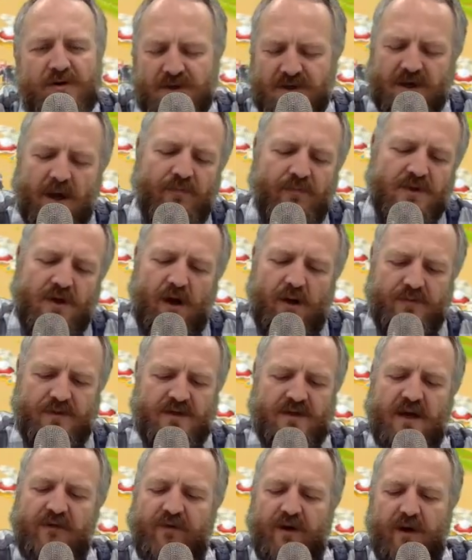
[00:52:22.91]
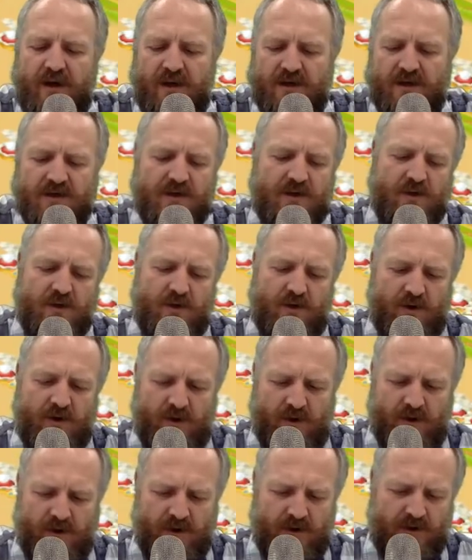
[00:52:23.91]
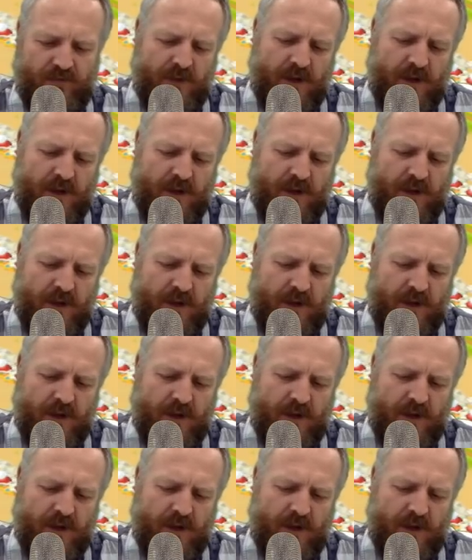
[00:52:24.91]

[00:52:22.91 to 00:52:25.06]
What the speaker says: sometimes never is good.